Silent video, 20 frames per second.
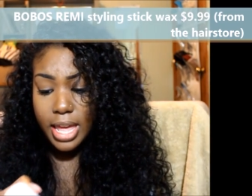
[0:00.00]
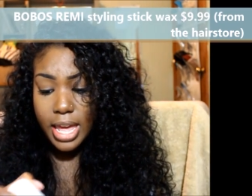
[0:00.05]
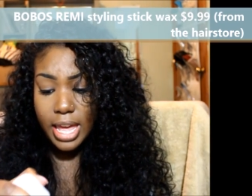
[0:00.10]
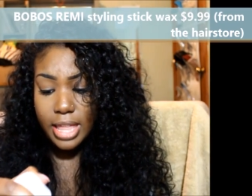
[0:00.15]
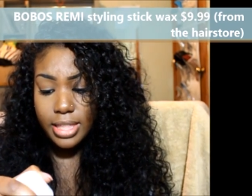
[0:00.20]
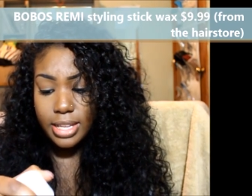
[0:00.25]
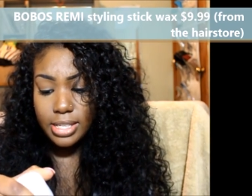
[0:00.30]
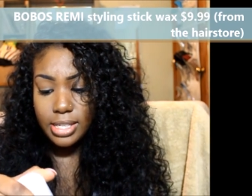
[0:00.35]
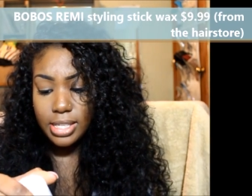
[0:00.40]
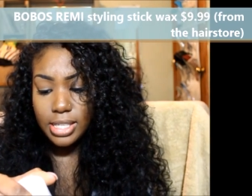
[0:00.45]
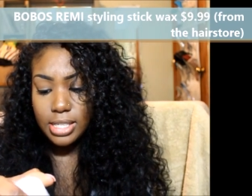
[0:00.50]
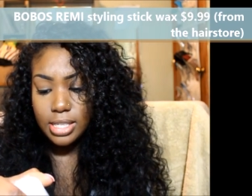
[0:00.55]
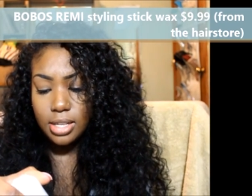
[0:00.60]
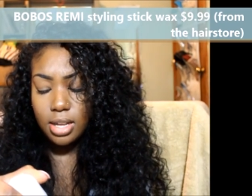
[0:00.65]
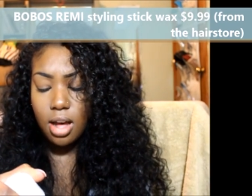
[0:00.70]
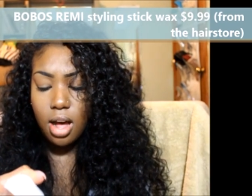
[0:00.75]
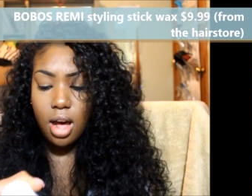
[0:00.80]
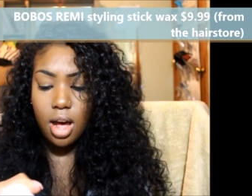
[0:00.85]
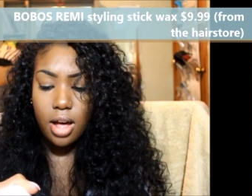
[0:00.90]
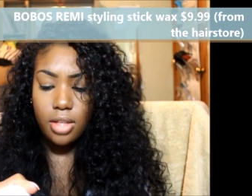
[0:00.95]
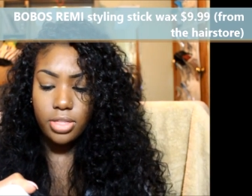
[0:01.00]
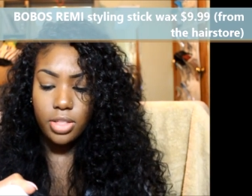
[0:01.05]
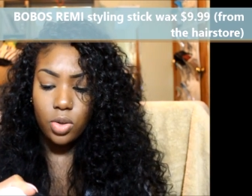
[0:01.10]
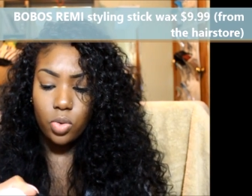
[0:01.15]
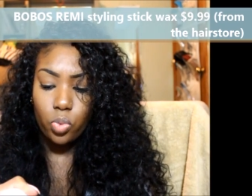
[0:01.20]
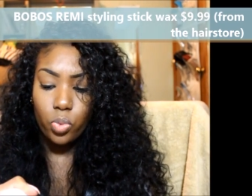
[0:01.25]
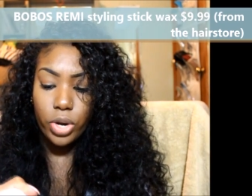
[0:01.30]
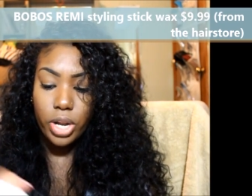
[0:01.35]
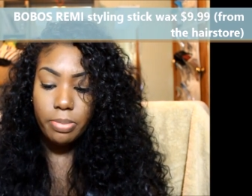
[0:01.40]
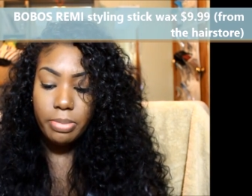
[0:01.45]
And this is called the
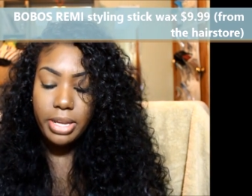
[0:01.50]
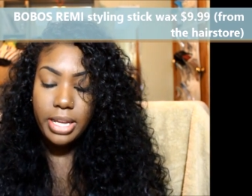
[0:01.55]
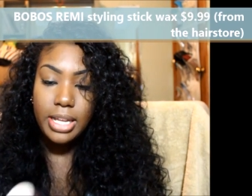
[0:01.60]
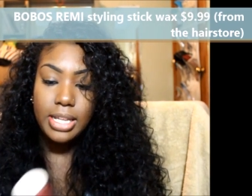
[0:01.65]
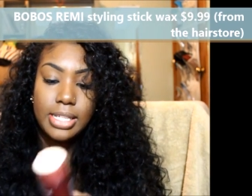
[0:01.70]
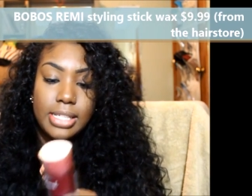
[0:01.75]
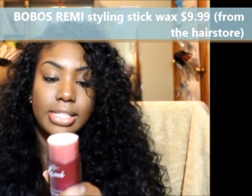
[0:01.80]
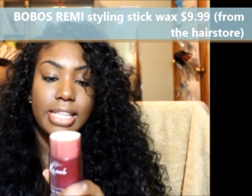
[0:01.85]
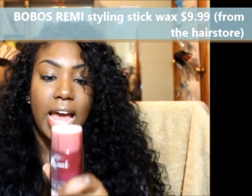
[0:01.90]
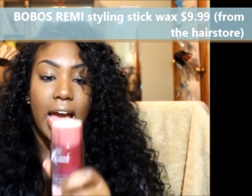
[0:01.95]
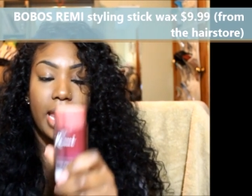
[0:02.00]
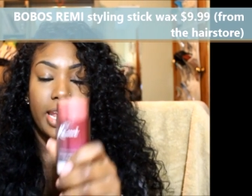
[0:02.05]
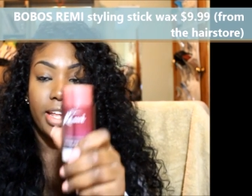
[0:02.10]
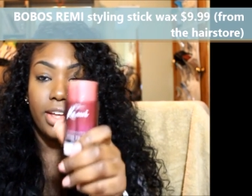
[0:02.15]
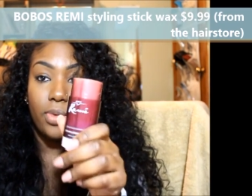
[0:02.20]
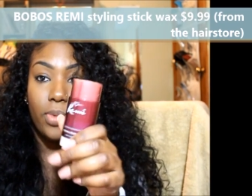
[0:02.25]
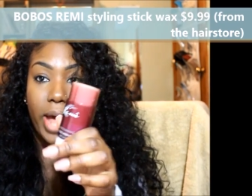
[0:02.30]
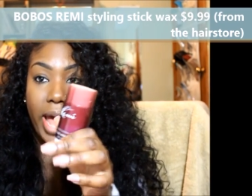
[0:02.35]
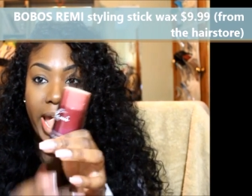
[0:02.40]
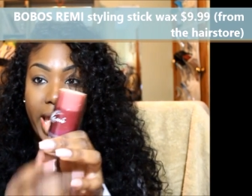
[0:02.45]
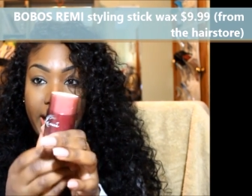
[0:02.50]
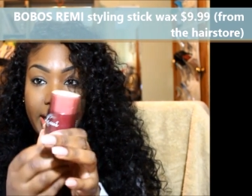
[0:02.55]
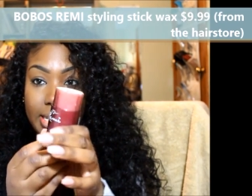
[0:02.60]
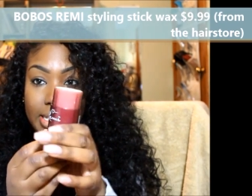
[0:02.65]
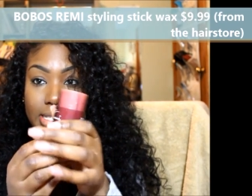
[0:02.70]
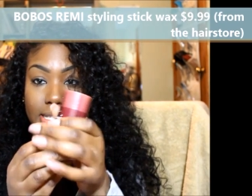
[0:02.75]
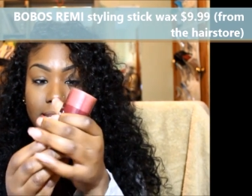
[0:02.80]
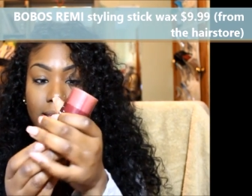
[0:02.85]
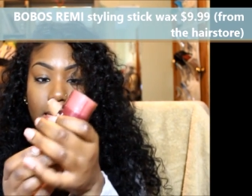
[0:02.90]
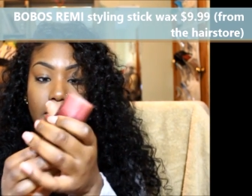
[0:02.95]
Remy Styling
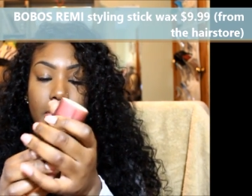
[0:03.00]
Wax.